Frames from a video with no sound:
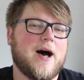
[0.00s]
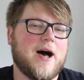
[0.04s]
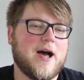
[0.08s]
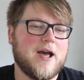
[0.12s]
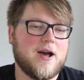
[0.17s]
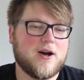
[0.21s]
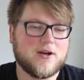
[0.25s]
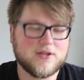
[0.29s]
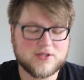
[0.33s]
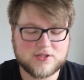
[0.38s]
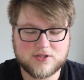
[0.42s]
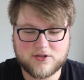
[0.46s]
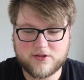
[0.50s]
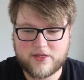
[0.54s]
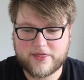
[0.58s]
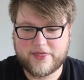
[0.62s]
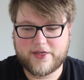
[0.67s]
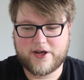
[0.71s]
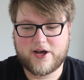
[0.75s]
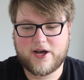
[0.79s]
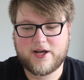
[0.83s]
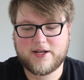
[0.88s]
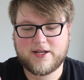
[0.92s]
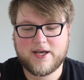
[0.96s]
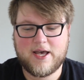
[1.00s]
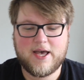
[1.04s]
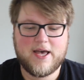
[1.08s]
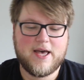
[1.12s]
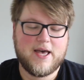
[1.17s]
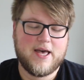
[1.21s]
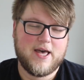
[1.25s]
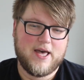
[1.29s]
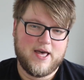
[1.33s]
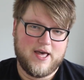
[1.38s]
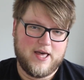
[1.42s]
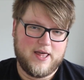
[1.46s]
I also thought
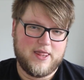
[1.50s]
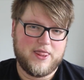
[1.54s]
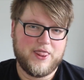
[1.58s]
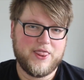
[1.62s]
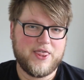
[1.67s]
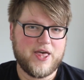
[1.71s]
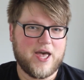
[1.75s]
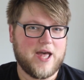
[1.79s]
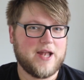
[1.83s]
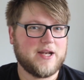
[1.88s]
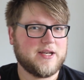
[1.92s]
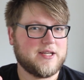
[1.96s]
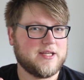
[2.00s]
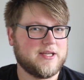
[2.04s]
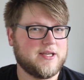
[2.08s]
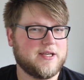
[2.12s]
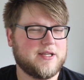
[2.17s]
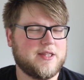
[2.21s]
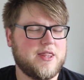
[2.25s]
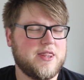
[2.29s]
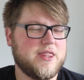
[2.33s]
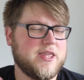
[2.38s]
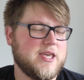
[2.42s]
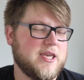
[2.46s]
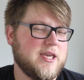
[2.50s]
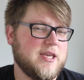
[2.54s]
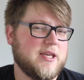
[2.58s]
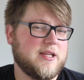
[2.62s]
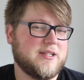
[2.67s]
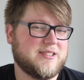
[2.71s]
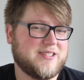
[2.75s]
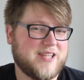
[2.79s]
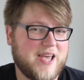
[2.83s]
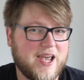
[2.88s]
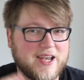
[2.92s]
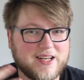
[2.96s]
that
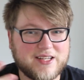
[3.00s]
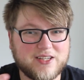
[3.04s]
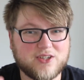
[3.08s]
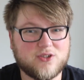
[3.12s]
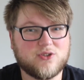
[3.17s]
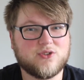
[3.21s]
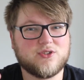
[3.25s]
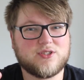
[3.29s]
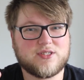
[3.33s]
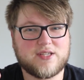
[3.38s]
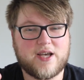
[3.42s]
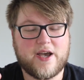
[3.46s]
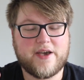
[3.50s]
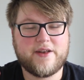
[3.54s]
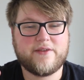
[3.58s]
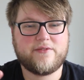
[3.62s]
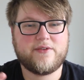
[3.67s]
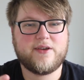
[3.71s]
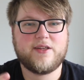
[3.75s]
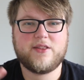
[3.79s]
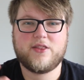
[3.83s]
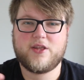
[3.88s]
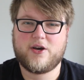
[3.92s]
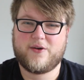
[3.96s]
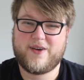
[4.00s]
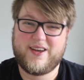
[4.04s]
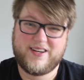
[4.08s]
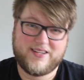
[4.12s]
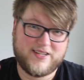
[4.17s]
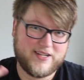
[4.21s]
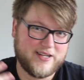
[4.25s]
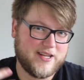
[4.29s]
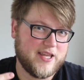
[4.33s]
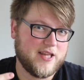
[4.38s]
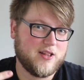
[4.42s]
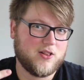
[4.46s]
the technical side of it, though I
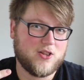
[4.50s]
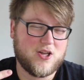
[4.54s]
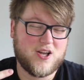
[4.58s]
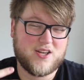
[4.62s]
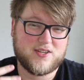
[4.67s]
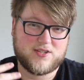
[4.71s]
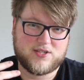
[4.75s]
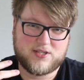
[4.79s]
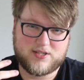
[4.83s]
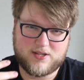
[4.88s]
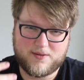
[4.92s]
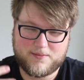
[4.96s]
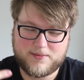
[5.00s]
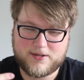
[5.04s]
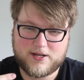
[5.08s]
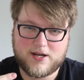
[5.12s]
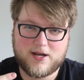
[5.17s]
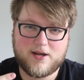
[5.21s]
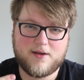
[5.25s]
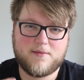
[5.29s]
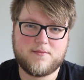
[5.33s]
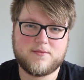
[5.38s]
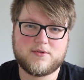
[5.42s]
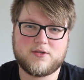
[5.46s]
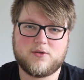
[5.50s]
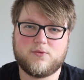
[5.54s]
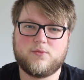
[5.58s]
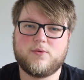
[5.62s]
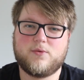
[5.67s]
did get lost sometimes,